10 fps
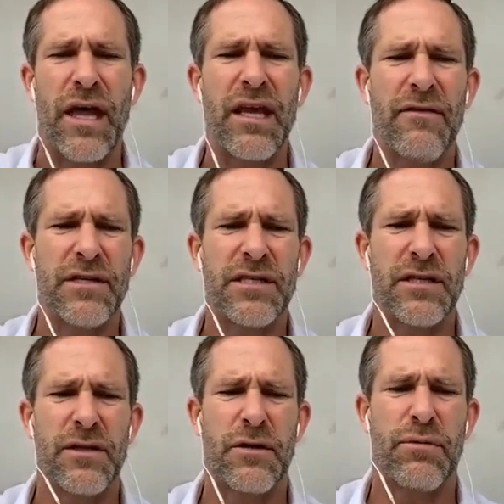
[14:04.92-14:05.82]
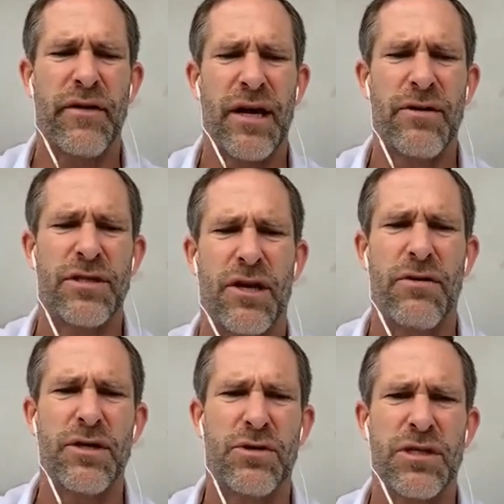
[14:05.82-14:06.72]
any of the silicon providers that
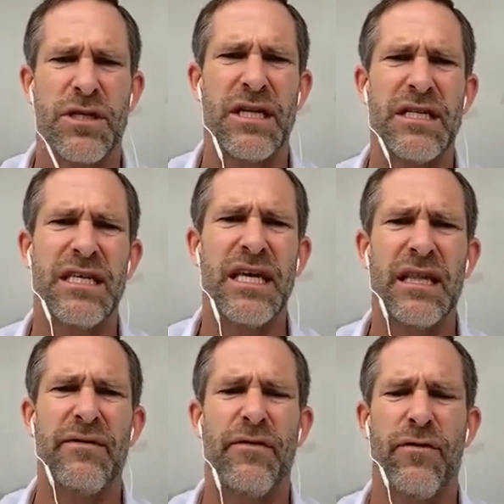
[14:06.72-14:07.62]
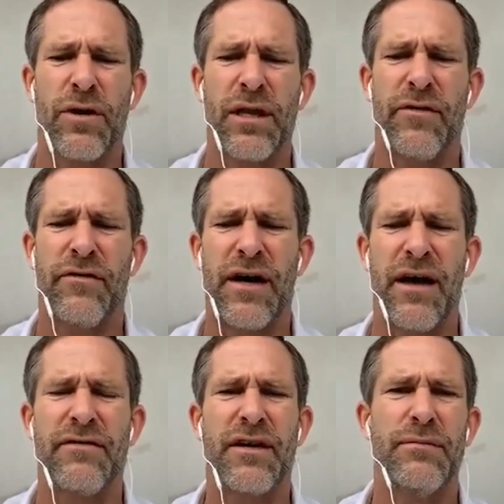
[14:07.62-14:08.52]
are interested in seeing level 4, level
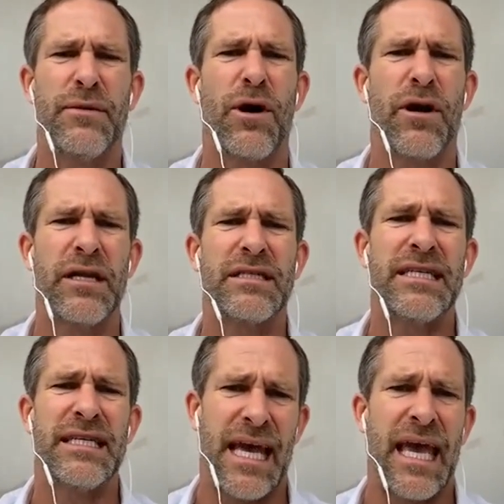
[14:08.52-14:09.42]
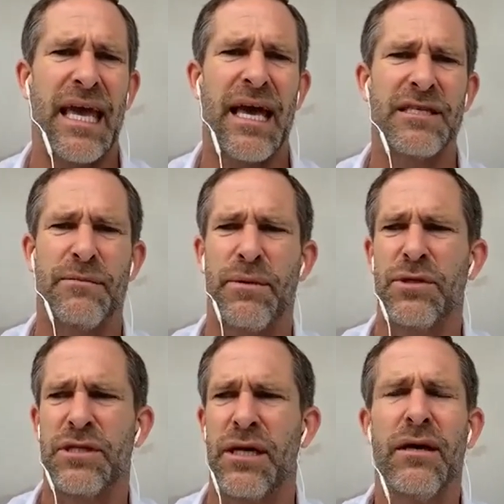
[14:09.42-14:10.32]
5 come to market today, as
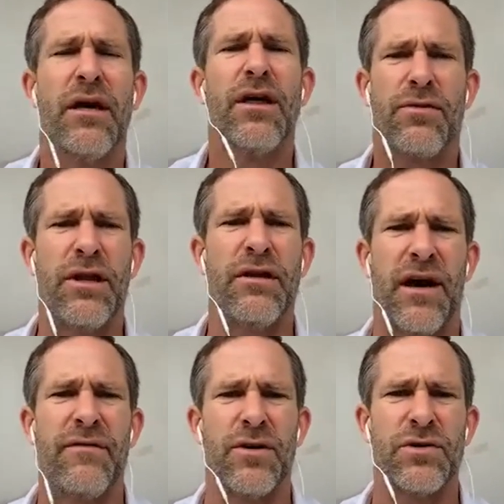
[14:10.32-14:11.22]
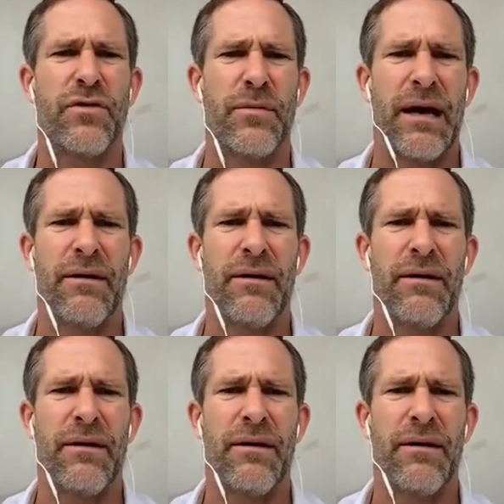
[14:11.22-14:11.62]
opposed to 3 to 5 years from now.